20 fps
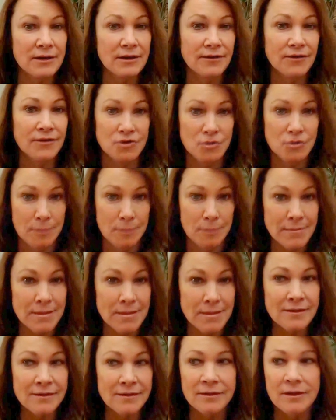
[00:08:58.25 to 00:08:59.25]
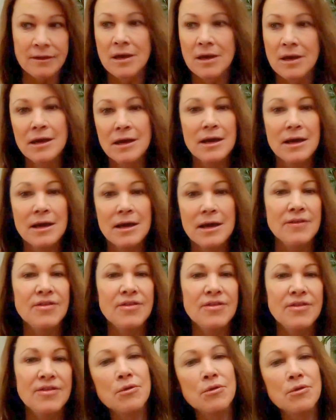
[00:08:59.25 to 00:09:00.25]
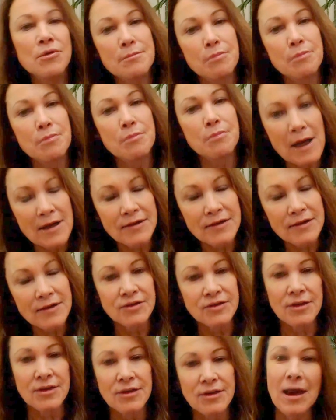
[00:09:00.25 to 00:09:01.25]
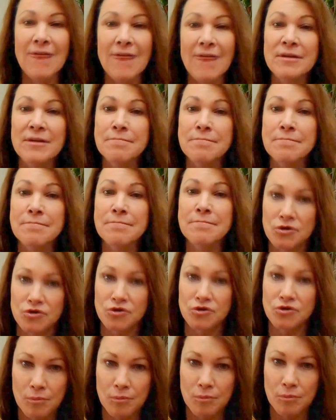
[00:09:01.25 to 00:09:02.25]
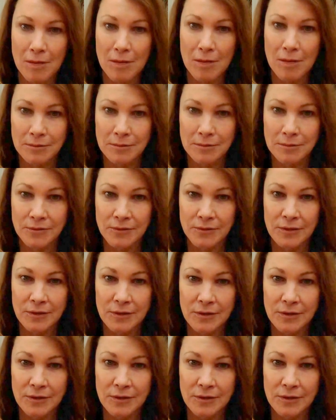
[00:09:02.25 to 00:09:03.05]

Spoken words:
delivered their babies. They were depressed. They were having marital problems.